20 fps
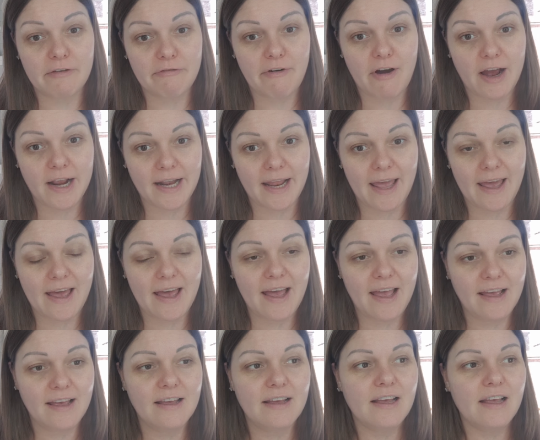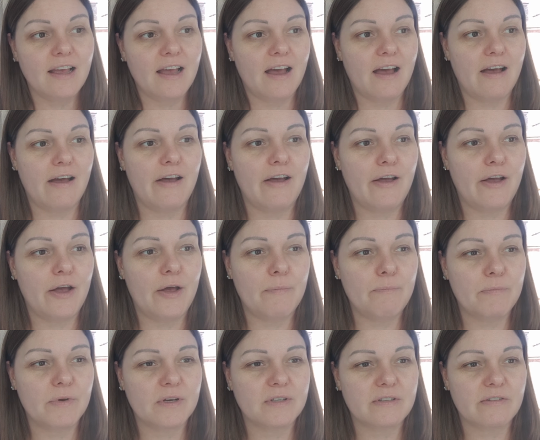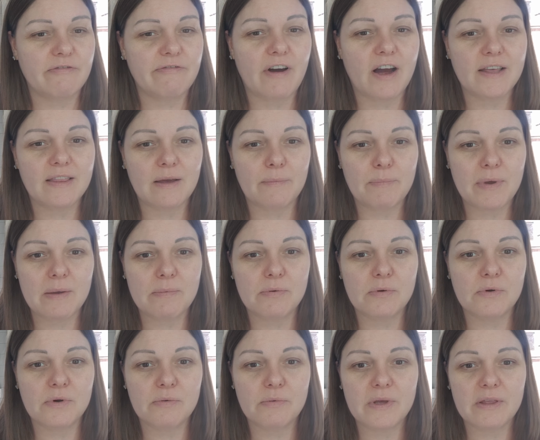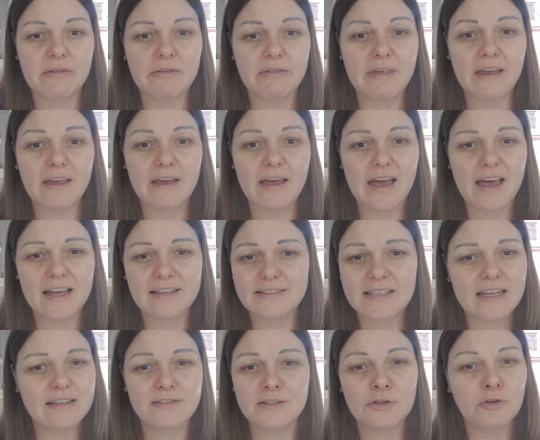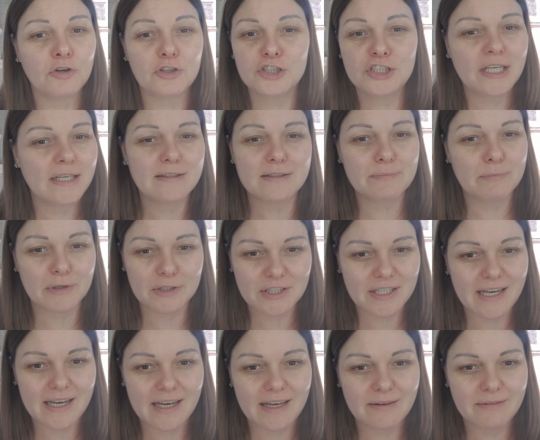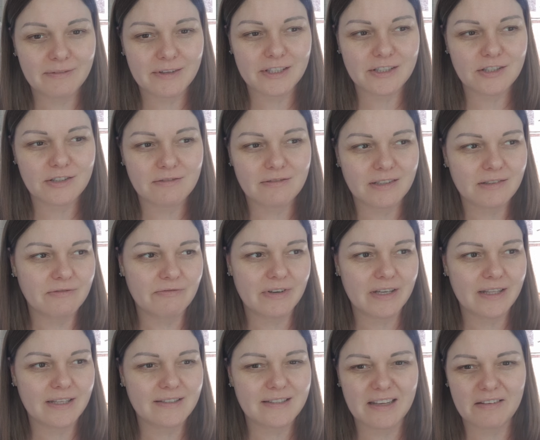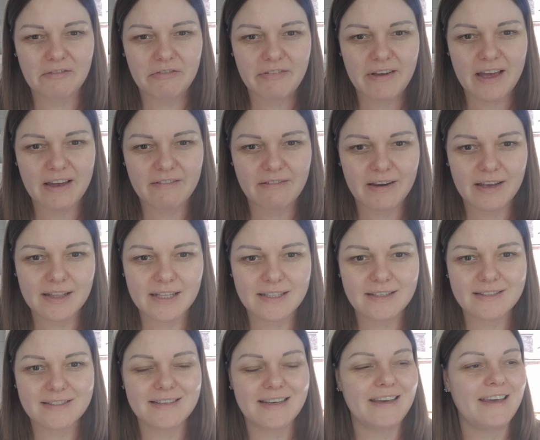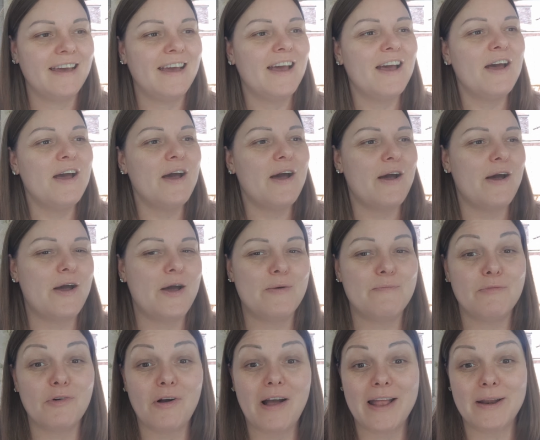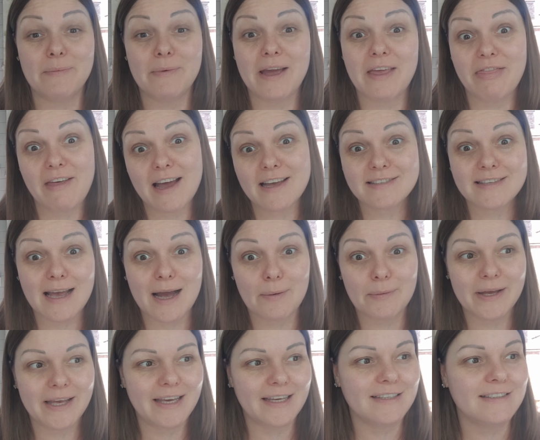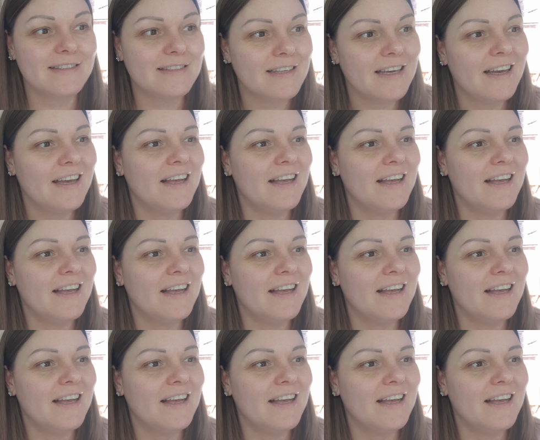fine hair. Because I find that people with thicker hair tend to not shed as much hair, which doesn't really seem fair, really, does it? But anyway, that's how it is.